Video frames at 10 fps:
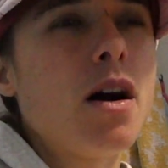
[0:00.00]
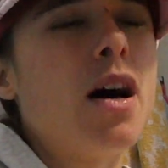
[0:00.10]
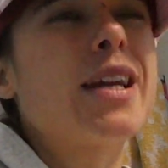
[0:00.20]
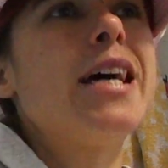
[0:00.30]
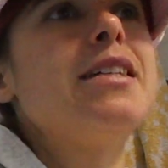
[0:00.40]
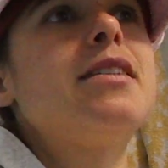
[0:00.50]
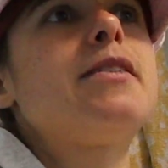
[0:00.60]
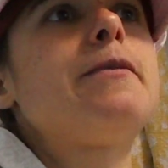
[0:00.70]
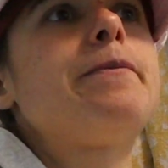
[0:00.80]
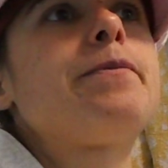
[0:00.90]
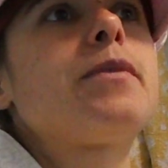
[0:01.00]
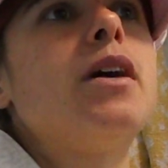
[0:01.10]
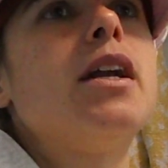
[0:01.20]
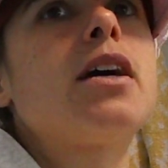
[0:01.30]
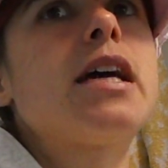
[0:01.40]
I guess
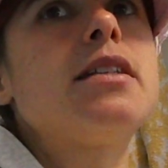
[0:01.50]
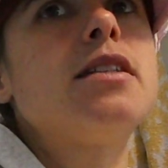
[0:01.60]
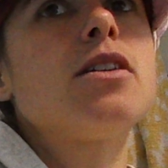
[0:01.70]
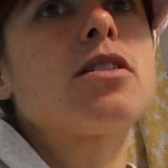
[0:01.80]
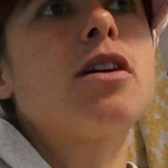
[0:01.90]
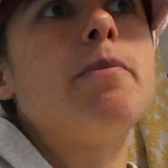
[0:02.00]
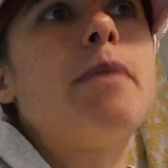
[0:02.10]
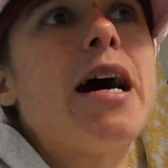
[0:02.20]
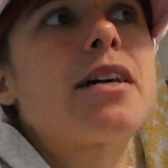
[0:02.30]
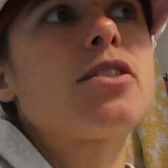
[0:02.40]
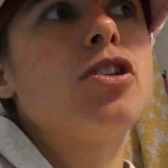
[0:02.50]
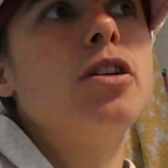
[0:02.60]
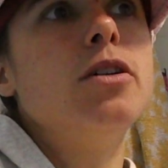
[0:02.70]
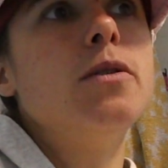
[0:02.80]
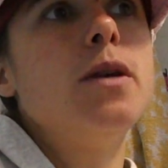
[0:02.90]
this does come back
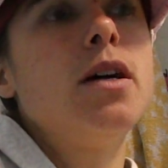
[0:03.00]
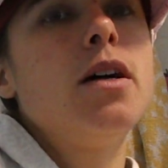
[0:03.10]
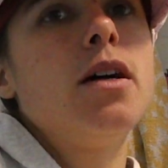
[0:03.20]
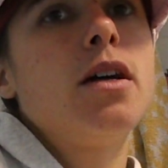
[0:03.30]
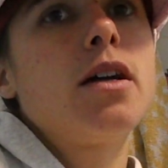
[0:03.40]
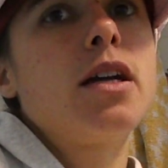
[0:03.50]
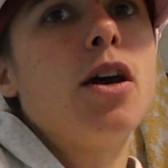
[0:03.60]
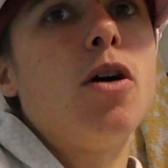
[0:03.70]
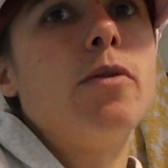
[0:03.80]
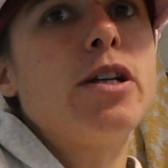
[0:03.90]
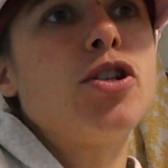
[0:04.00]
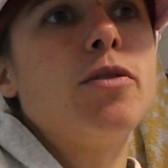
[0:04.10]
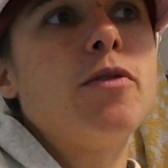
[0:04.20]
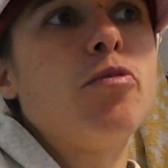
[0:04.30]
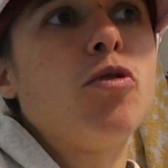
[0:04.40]
to the whole issue
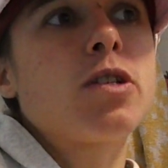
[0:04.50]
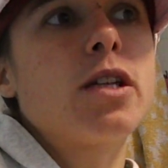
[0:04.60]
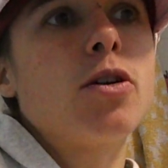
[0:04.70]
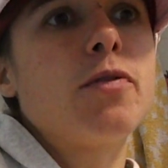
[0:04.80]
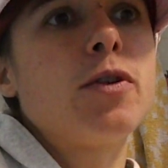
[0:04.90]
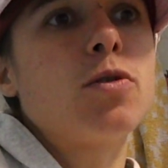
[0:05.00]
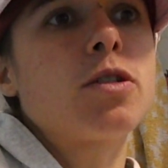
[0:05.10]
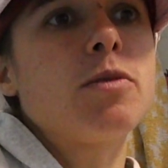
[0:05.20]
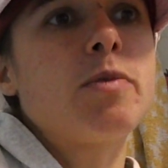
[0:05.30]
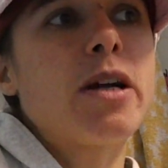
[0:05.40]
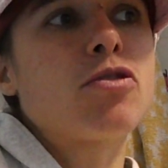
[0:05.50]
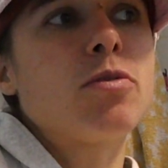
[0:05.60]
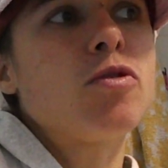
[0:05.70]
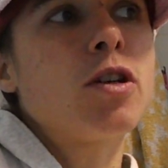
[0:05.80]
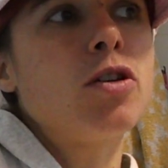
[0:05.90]
of a broadening of the autism
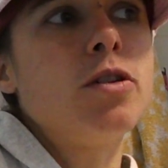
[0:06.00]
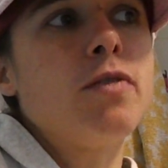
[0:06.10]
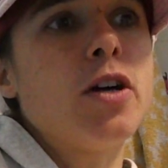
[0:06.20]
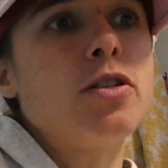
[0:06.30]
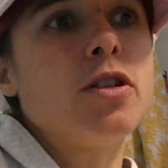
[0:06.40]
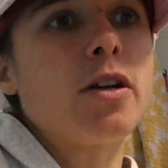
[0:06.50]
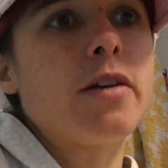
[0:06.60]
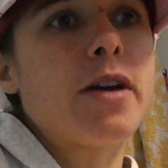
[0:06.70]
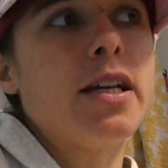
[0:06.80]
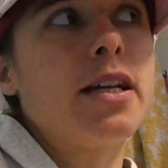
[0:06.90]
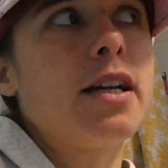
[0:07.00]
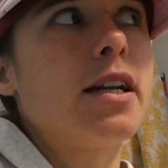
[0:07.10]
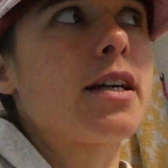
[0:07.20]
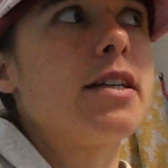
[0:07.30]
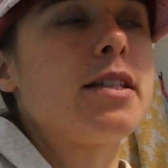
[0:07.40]
spectrum to include those who don't have any
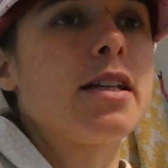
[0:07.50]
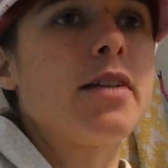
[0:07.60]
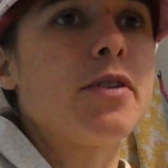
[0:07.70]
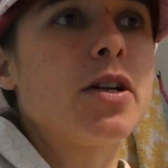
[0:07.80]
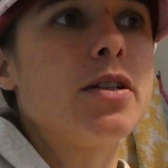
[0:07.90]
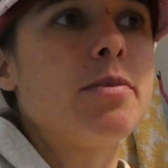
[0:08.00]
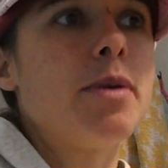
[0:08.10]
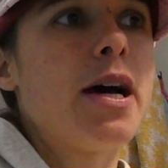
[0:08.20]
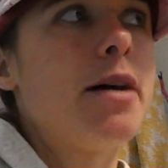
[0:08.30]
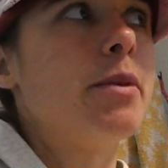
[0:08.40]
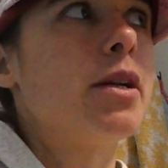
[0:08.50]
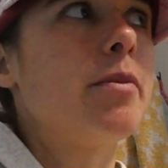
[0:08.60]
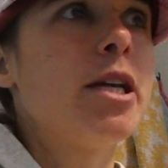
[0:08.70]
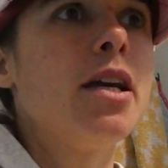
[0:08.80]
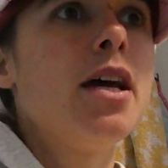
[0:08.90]
clinically significant impairment. I
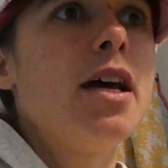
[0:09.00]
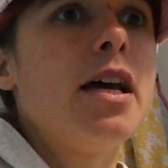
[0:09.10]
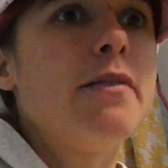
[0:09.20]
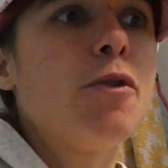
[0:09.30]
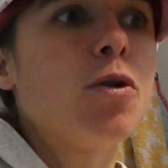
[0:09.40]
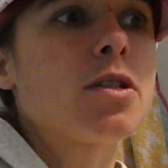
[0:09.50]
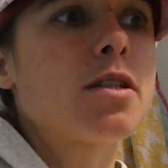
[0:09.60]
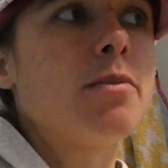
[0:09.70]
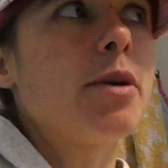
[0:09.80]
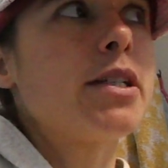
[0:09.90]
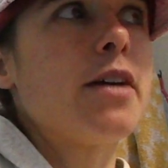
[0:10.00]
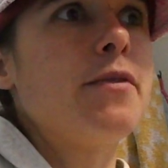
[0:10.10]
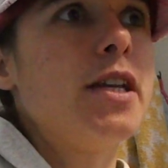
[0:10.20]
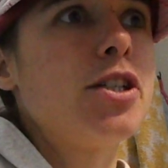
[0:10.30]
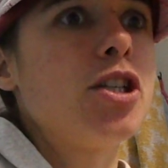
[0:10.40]
mean, if autism by
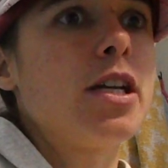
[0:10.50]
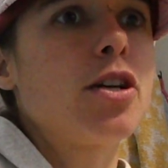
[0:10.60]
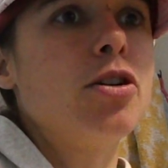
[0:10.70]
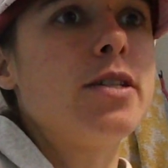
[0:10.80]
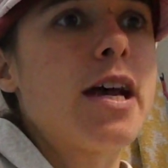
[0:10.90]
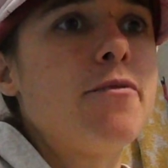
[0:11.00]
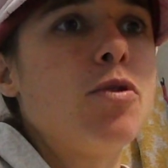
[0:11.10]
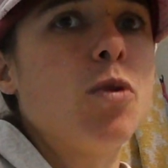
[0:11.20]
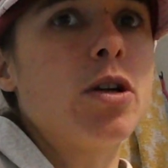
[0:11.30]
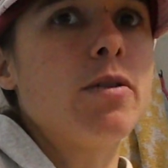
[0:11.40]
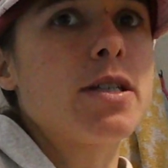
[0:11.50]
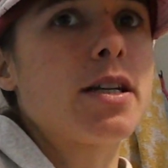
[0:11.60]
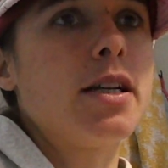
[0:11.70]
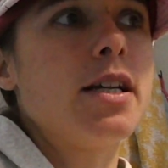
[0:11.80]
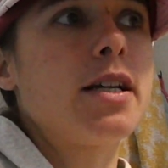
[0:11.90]
definition includes everyone who has
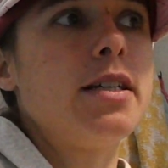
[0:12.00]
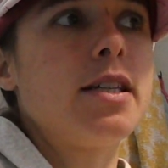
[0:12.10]
a clinically